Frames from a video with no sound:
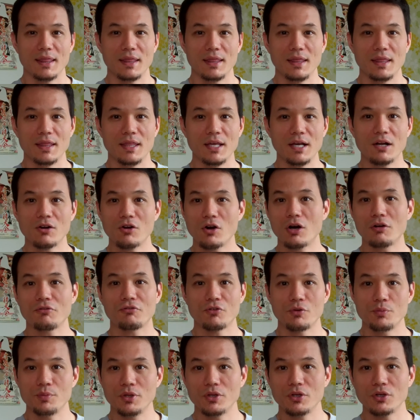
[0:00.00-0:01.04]
they're all
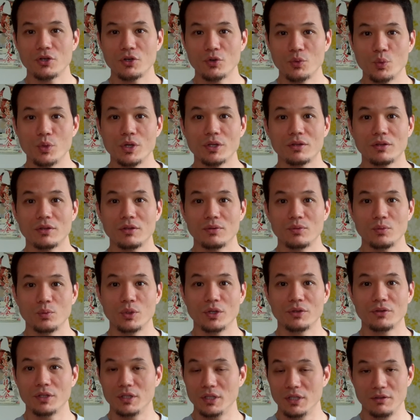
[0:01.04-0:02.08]
familiar with
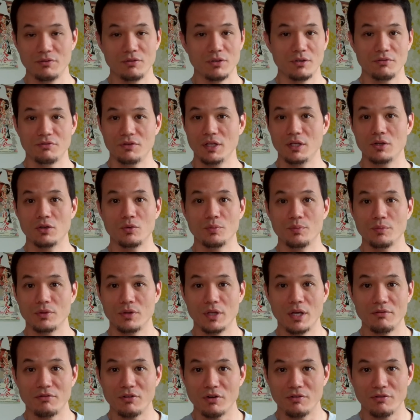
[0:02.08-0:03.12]
it, even if they
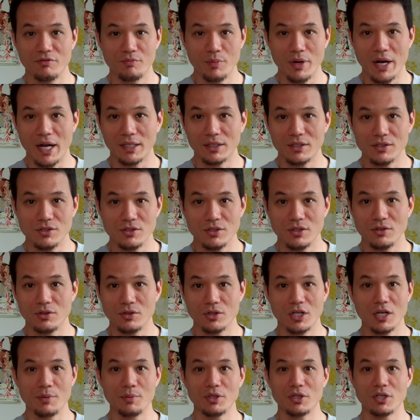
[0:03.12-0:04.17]
never practiced it or
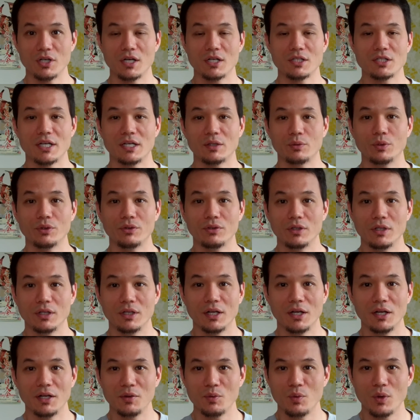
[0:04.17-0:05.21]
come in contact with it in
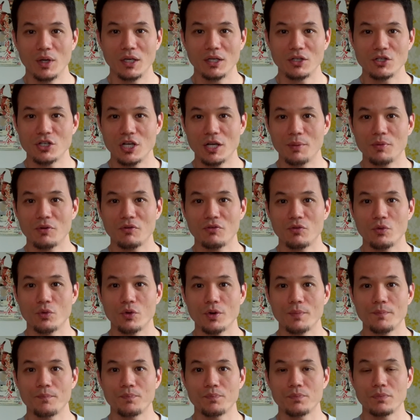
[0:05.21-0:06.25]
any way, shape, or
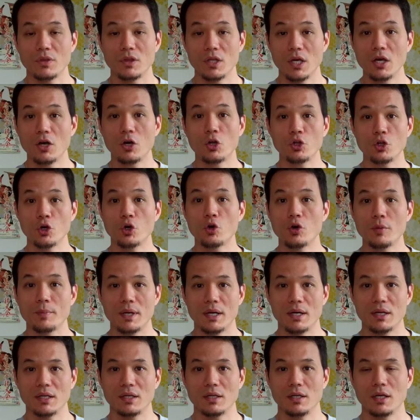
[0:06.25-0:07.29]
form. They all know
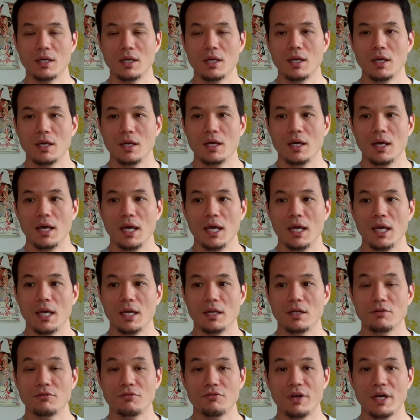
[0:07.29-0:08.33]
about it.
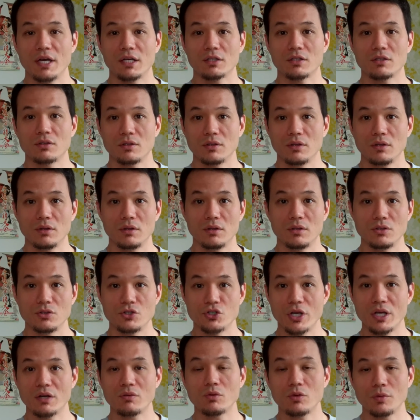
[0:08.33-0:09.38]
And in fact, the
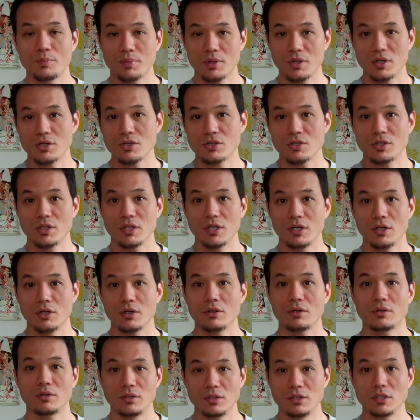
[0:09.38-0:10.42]
general person
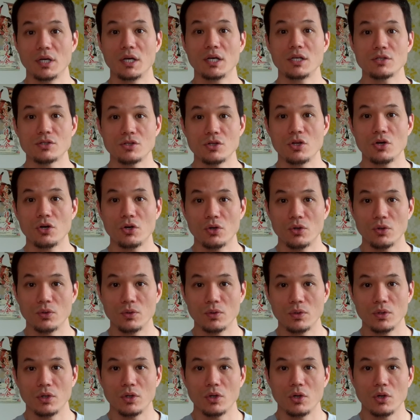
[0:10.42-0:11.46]
here does know
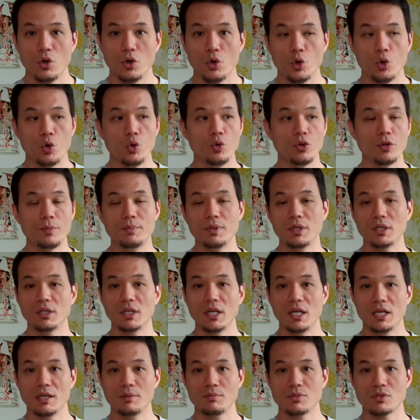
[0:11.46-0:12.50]
who the big
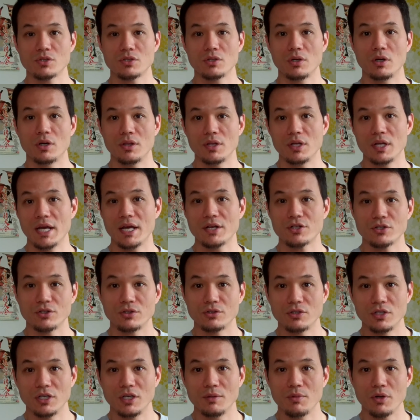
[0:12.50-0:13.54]
names on the national
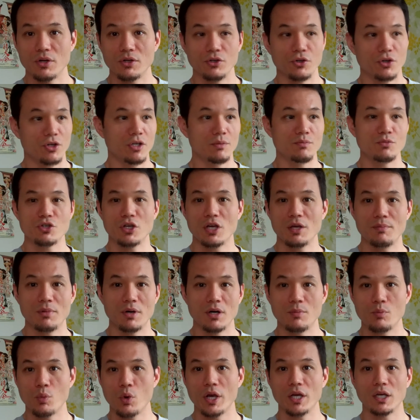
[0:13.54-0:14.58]
team are. Your Kim
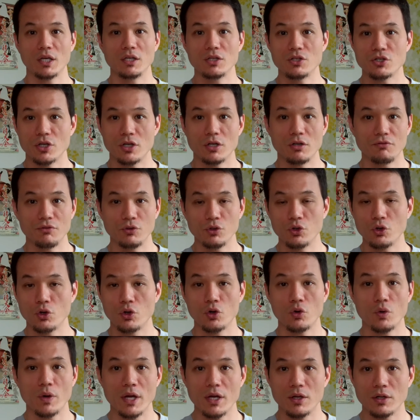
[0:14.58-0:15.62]
Jae-bum, Wang Ki-chun. If you go
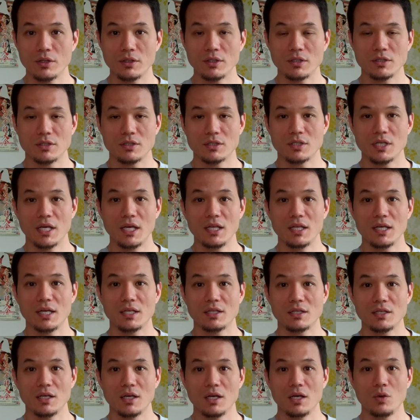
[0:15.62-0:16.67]
around and say
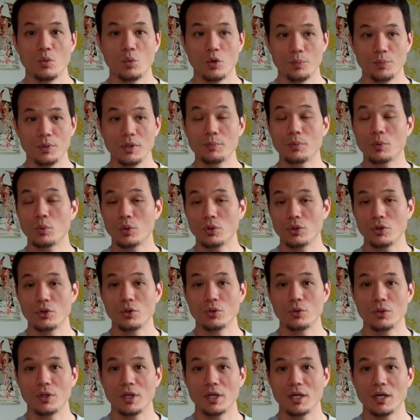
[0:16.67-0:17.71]
that, well, people will know
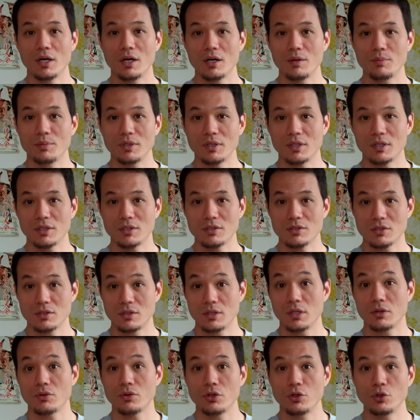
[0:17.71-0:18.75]
who they are because
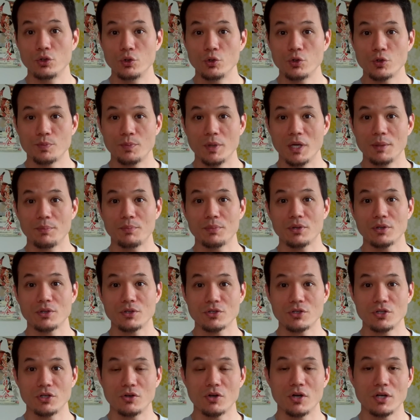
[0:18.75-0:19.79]
they're in the
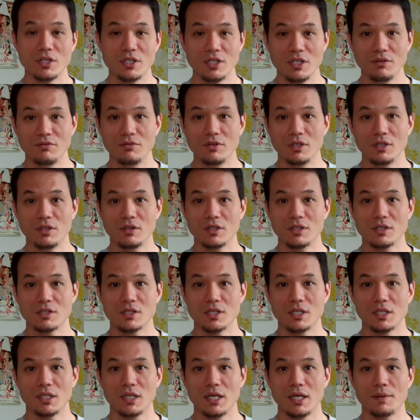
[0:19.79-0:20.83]
newspapers, they're on TV, things
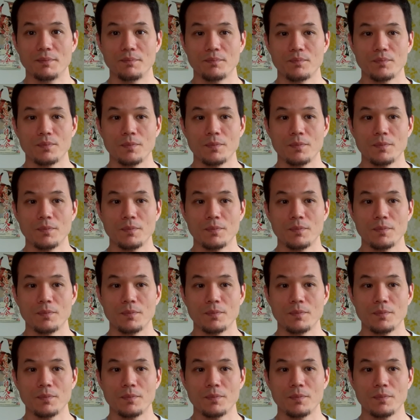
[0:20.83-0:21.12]
like that.